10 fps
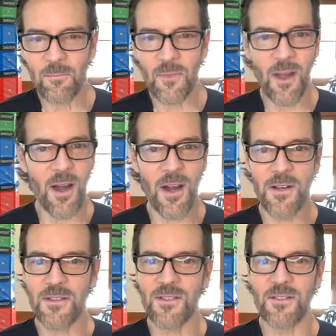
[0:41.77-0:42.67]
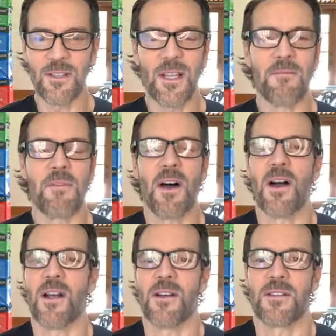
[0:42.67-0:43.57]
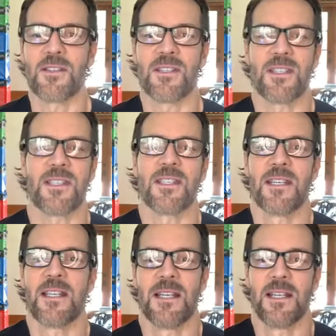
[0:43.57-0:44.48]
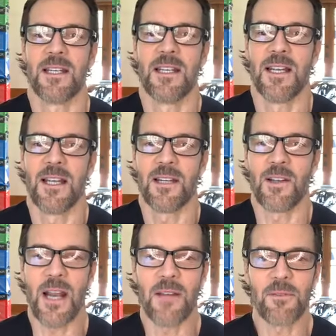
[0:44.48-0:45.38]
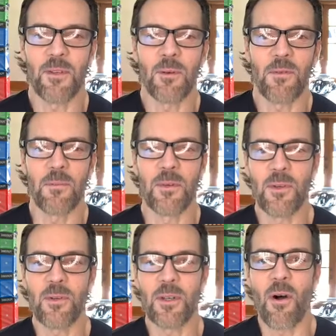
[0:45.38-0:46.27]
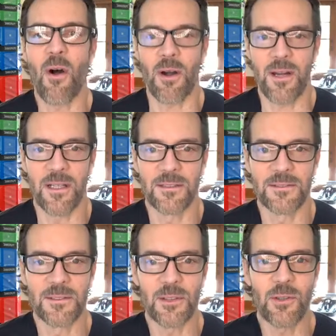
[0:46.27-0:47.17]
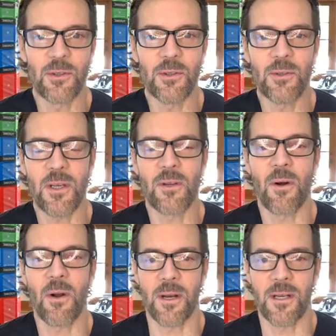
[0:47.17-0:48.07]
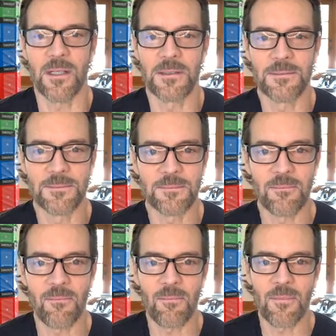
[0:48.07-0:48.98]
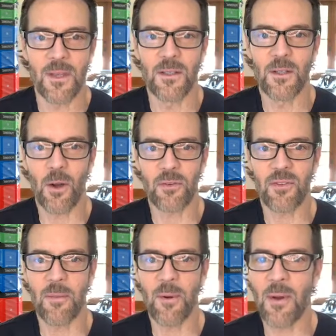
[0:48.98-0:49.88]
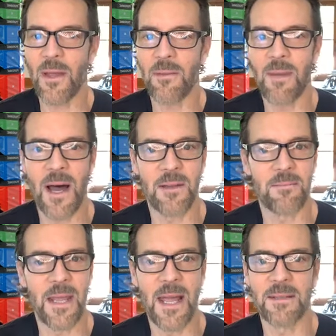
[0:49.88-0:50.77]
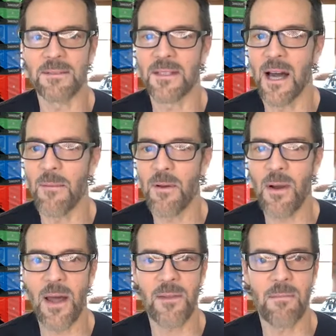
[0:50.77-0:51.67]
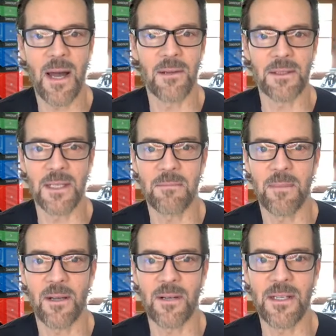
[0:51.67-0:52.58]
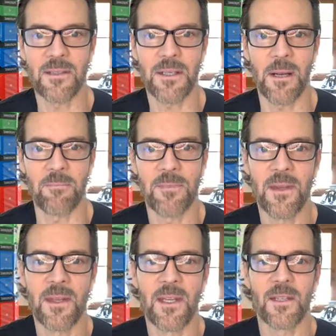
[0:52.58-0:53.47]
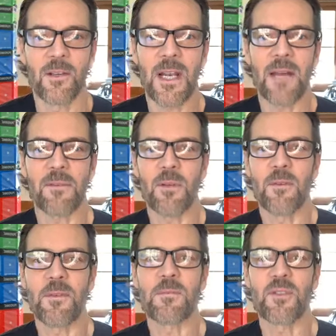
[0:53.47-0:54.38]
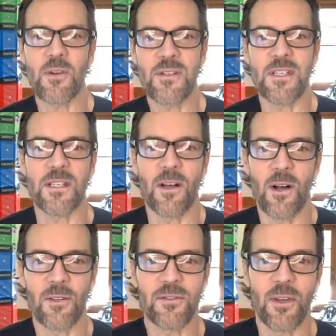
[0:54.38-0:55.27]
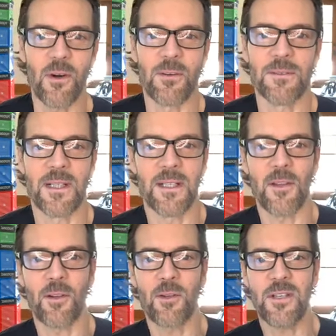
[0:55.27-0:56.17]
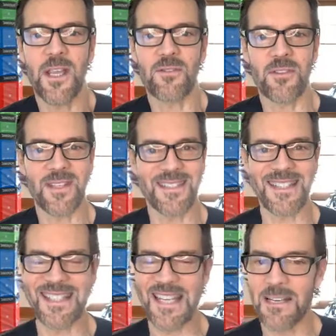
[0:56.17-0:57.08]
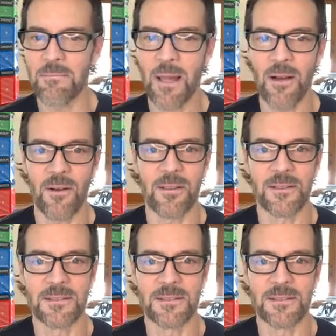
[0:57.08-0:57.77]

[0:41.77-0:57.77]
Hearts, love the hearts. Good afternoon from New York. New York. New York's coming around the mountain, man. Coming around the mountain, getting better, healing up. Good afternoon from Jersey, also another location that's getting better.